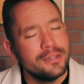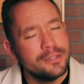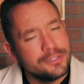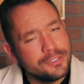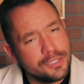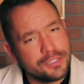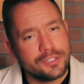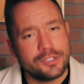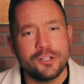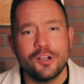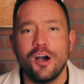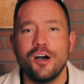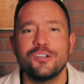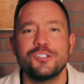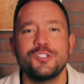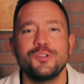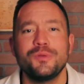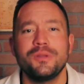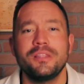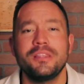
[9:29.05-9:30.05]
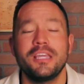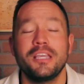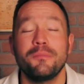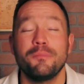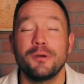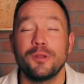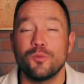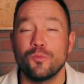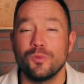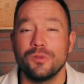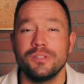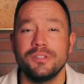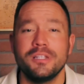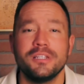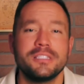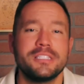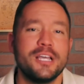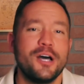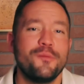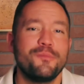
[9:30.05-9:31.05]
Doesn't cost you anything, but it really
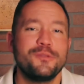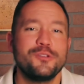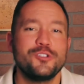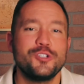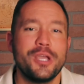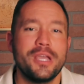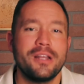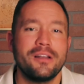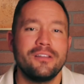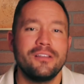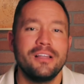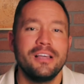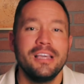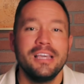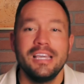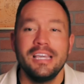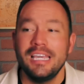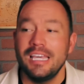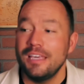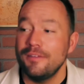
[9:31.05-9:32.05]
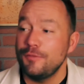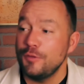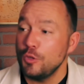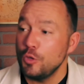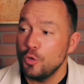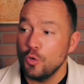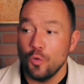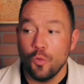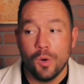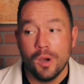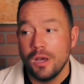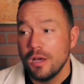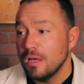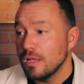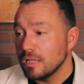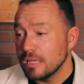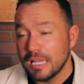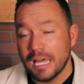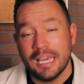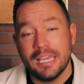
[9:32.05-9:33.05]
does help the channel. If you
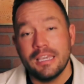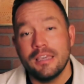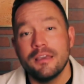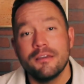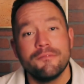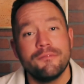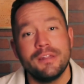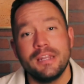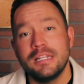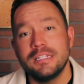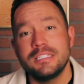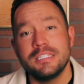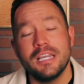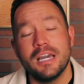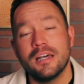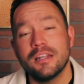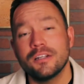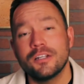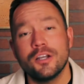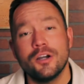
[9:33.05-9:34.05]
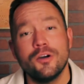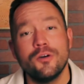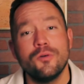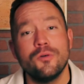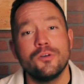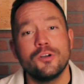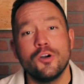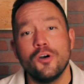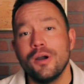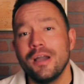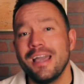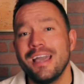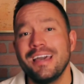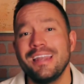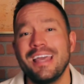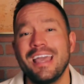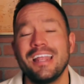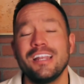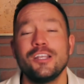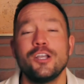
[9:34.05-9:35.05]
like Videnzianico, go ahead
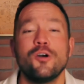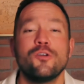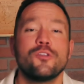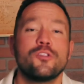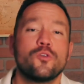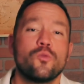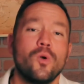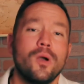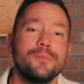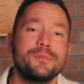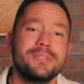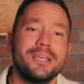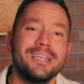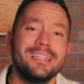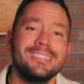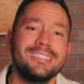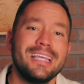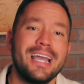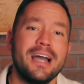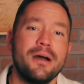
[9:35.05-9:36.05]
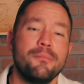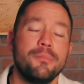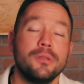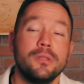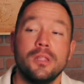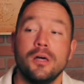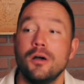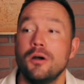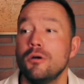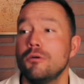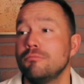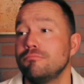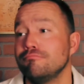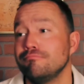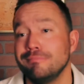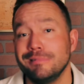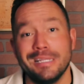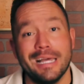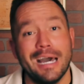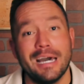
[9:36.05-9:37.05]
and go to their website down below.
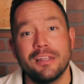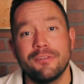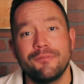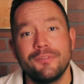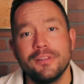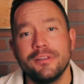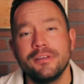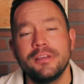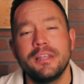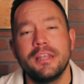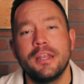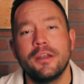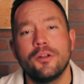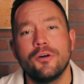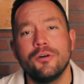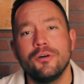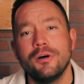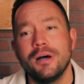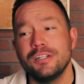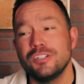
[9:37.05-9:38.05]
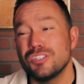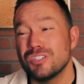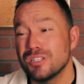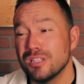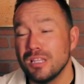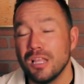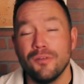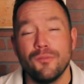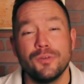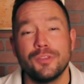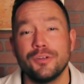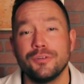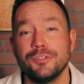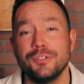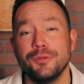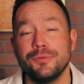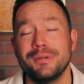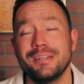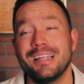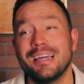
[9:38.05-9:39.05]
Not affiliated at all. I just love what they're
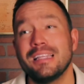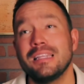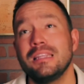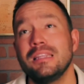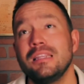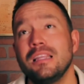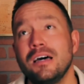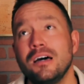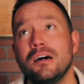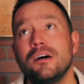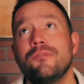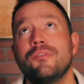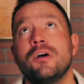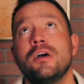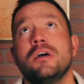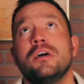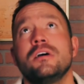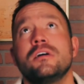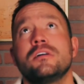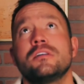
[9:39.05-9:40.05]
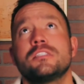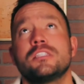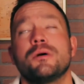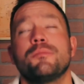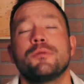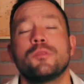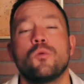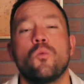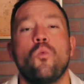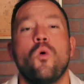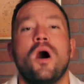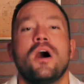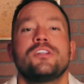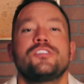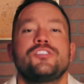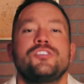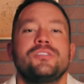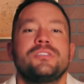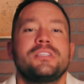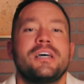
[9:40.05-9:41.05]
doing. I love some of the watch
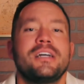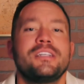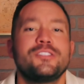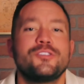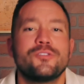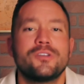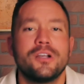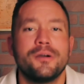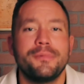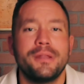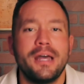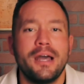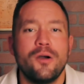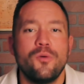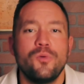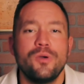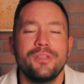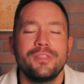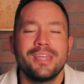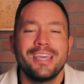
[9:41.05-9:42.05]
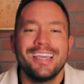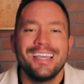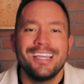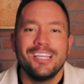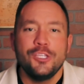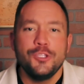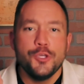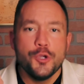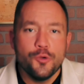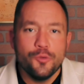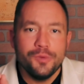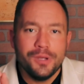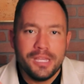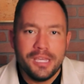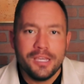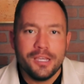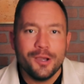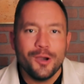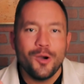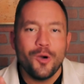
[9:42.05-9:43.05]
designs they're coming out with.
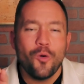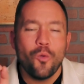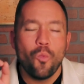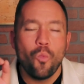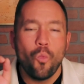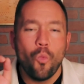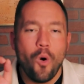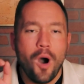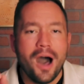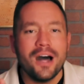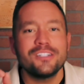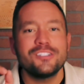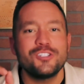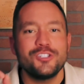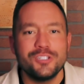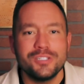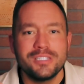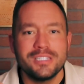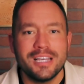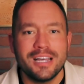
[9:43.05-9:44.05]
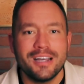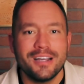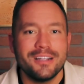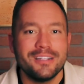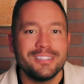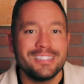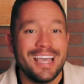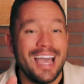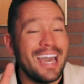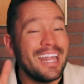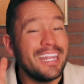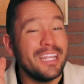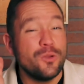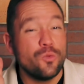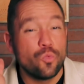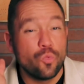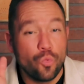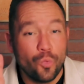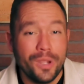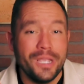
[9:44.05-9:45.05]
Unique watch designs at a
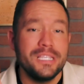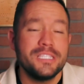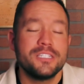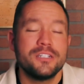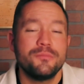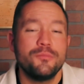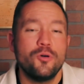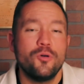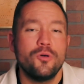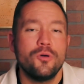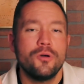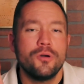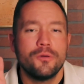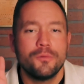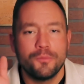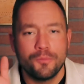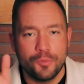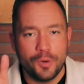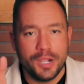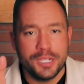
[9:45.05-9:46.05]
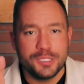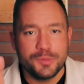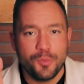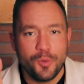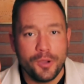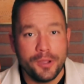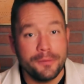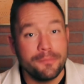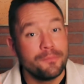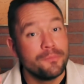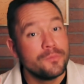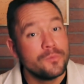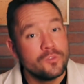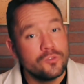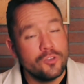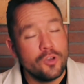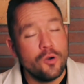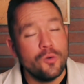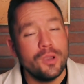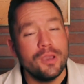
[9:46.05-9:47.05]
reasonable price point.
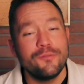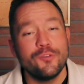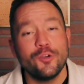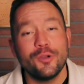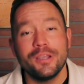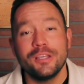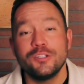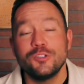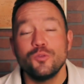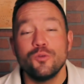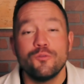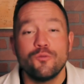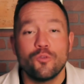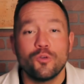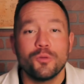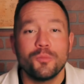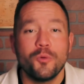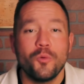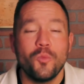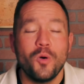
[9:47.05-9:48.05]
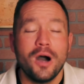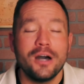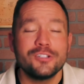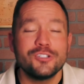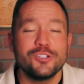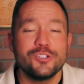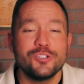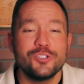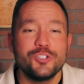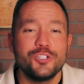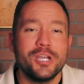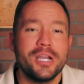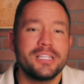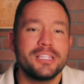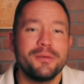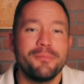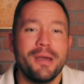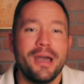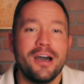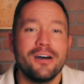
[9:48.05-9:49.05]
So if you're into affordable watches, check
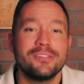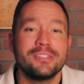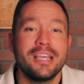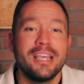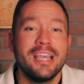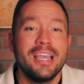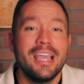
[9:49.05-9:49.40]
them out.